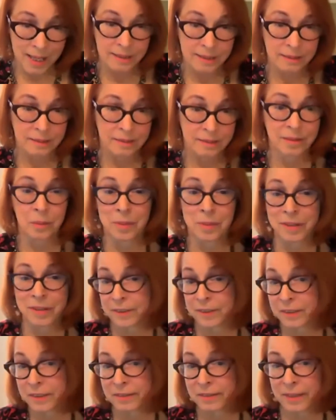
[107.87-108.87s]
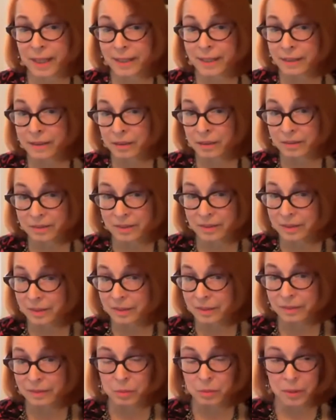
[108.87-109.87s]
And so my first
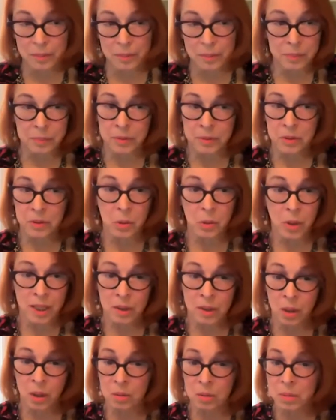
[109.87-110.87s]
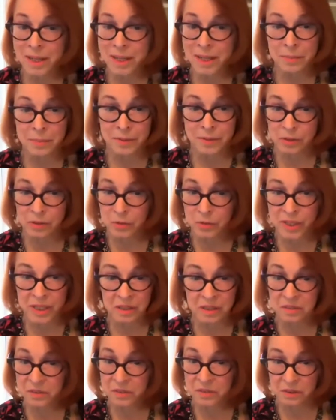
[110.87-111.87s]
diagnoses were people who I'd already been
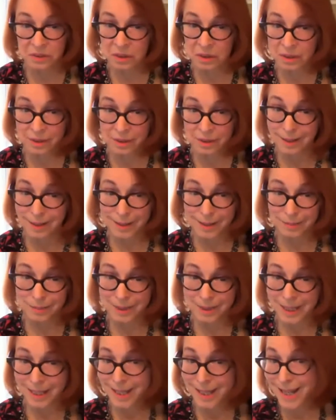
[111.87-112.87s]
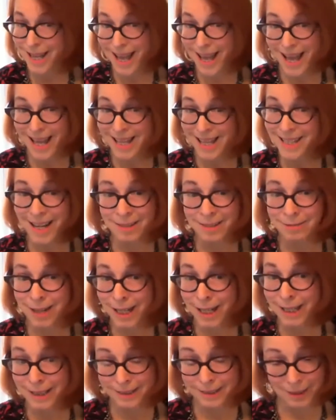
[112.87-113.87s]
treating for a long time and not
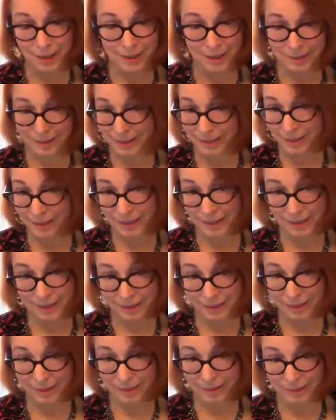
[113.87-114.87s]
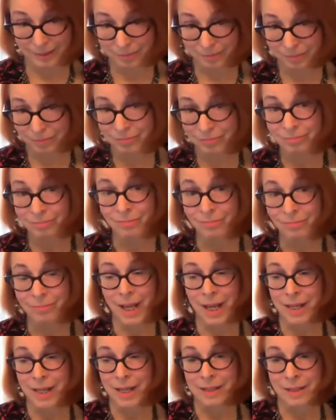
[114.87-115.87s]
recognizing this.
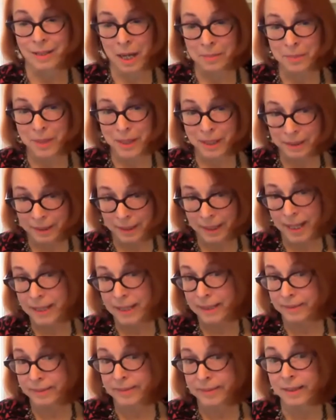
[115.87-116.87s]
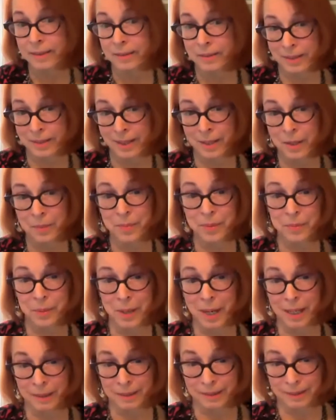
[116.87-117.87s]
And I mainly had a psychotherapy
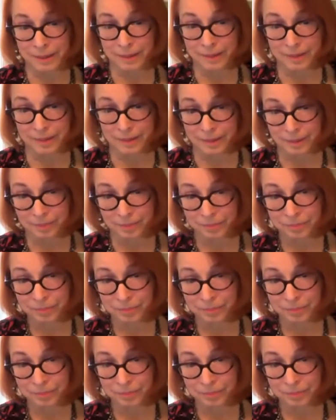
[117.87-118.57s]
practice.